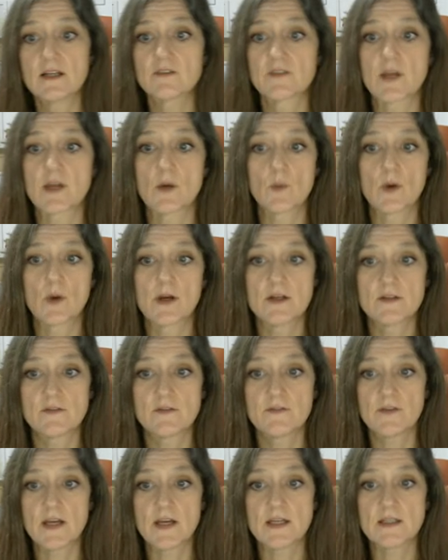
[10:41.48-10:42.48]
that word
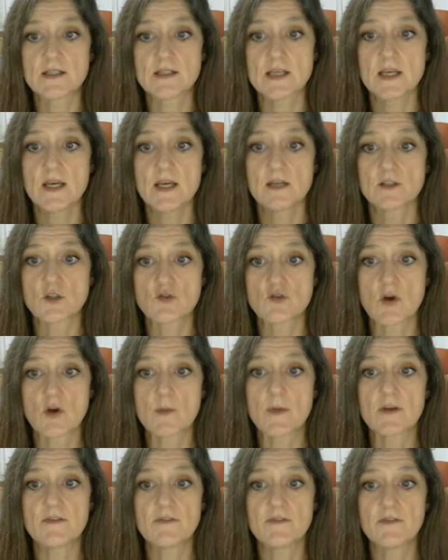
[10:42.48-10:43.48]
fate, to try
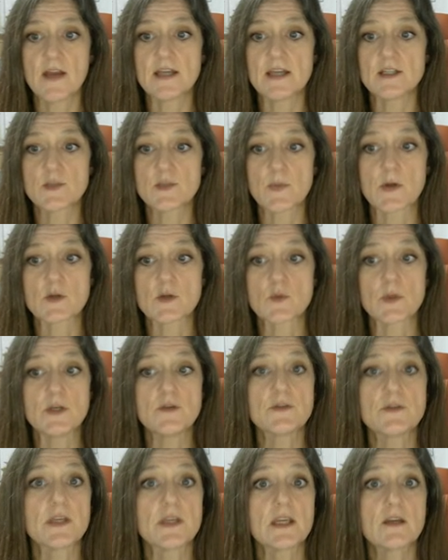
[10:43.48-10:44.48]
my fate, because when
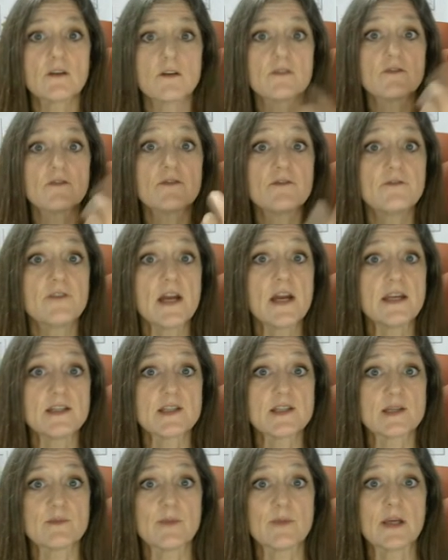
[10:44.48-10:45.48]
you think of
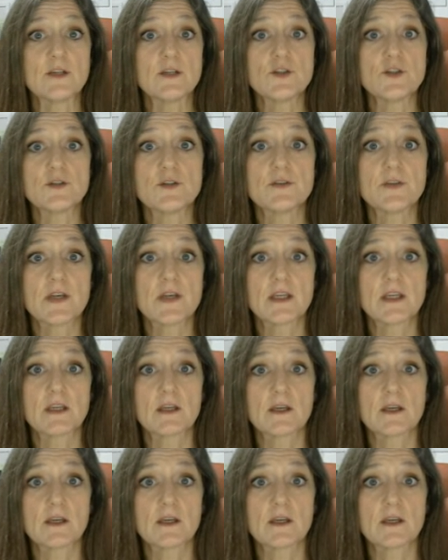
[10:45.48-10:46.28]
fate, it makes you think